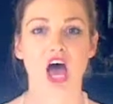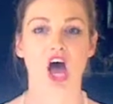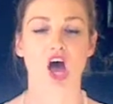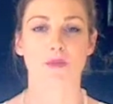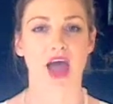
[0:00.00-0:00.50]

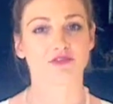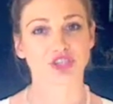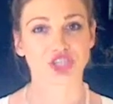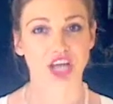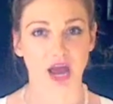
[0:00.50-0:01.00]
um, after
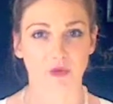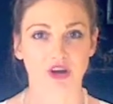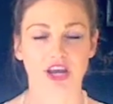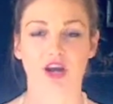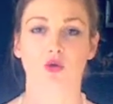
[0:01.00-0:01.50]

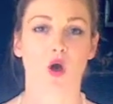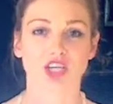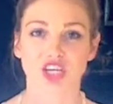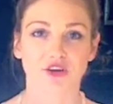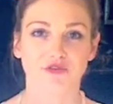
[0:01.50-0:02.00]
showering or
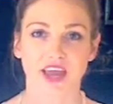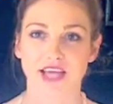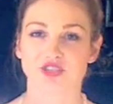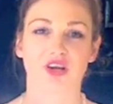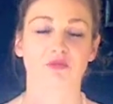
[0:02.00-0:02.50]
washing your
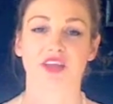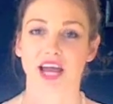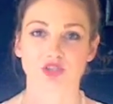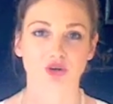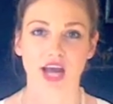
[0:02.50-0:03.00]
face, you can
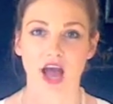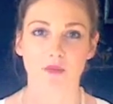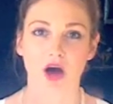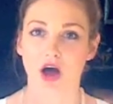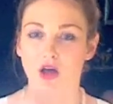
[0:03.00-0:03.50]
apply it to a cotton
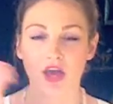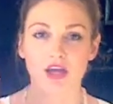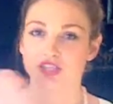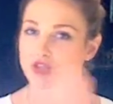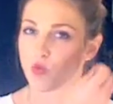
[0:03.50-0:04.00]
ball,
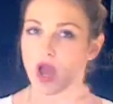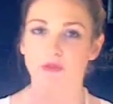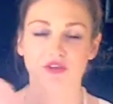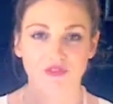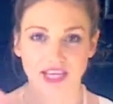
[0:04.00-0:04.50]
just
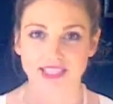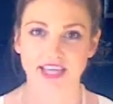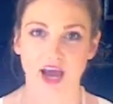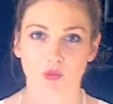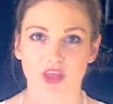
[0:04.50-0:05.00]
wipe your face
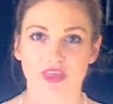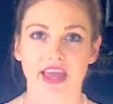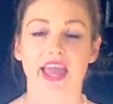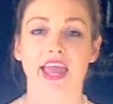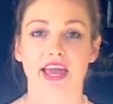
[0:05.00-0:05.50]
down with
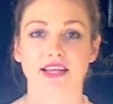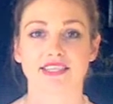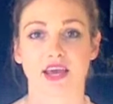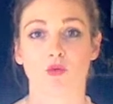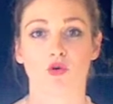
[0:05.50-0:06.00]
it, and
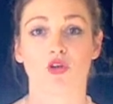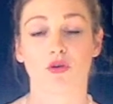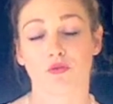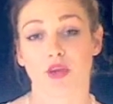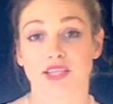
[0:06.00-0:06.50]
it will
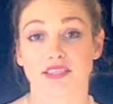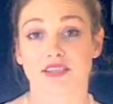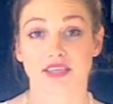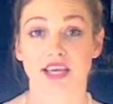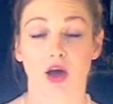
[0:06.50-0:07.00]

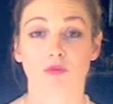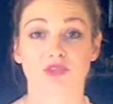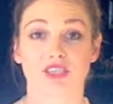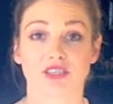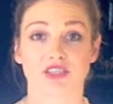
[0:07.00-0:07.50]
instantly help
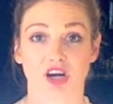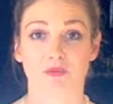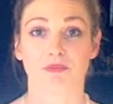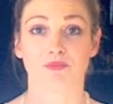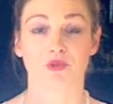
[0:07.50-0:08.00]
to start
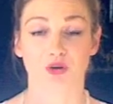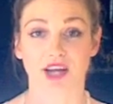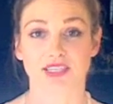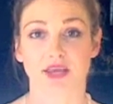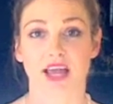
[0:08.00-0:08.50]

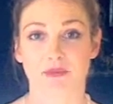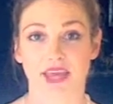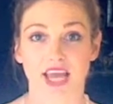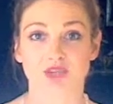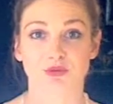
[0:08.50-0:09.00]
correcting any
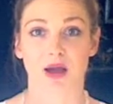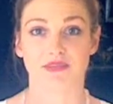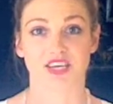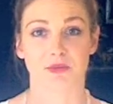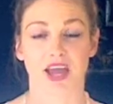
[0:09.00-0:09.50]
pH problems
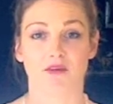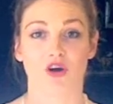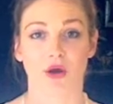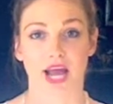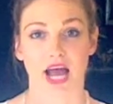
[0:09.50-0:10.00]
that you might have
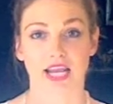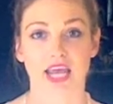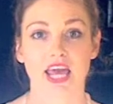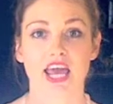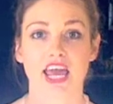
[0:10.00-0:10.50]
going on.
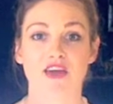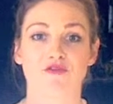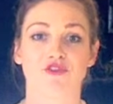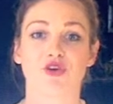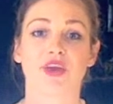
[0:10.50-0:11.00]

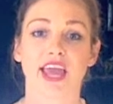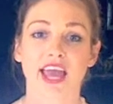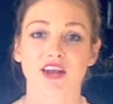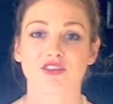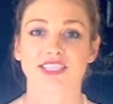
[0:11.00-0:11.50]
If you can't
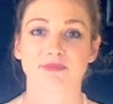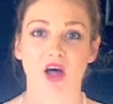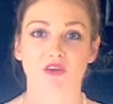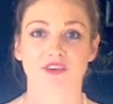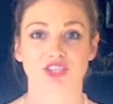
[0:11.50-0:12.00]
handle the
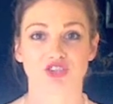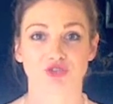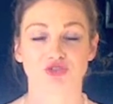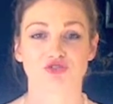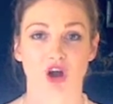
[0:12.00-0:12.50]
smell, if it's too
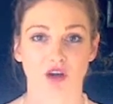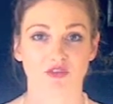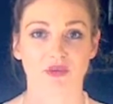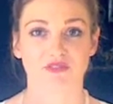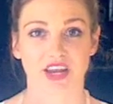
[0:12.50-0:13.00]
strong
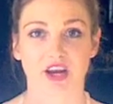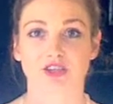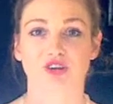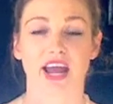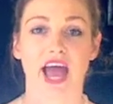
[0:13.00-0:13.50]
from the vinegar,
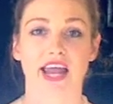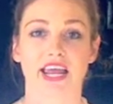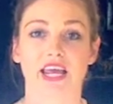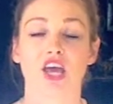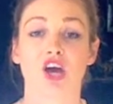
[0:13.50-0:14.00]
try
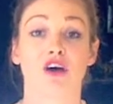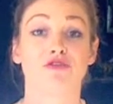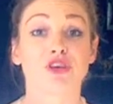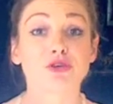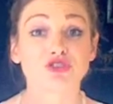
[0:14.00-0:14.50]
adding a
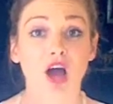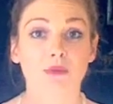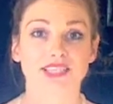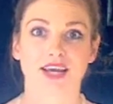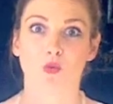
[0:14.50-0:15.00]
few
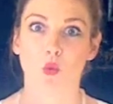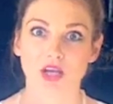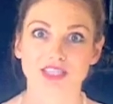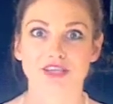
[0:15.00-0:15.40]
drops, like one to